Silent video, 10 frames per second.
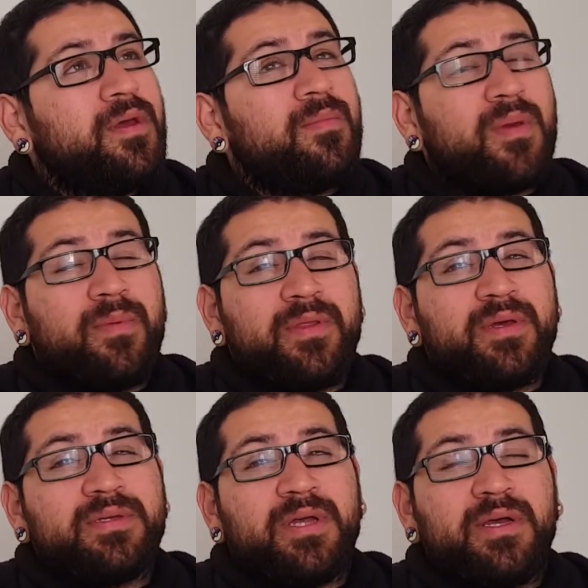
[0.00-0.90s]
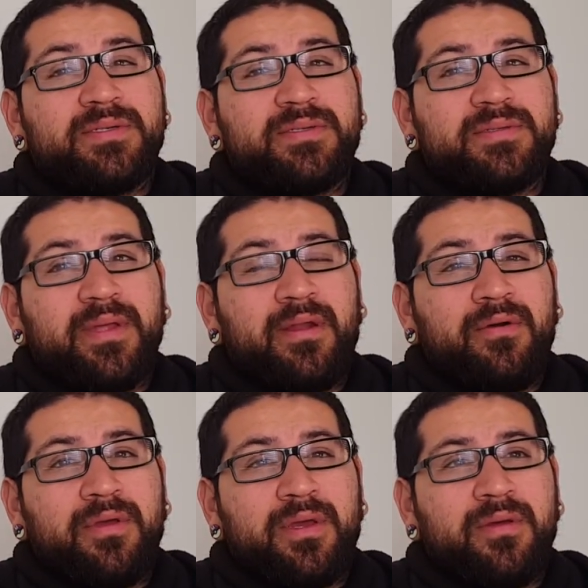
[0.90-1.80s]
exhaust that
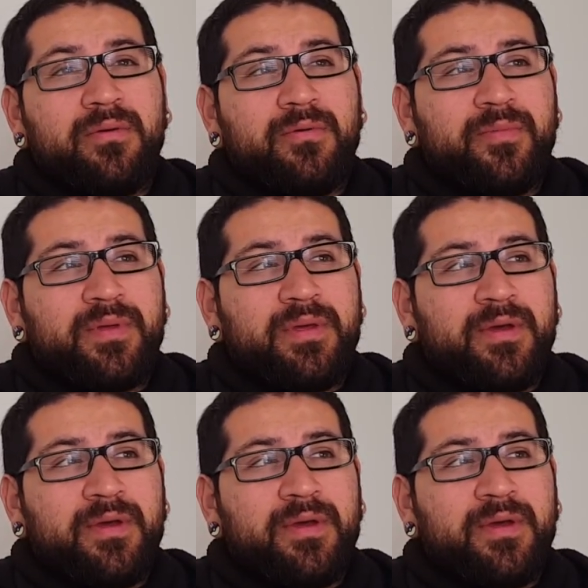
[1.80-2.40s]
I'll get will be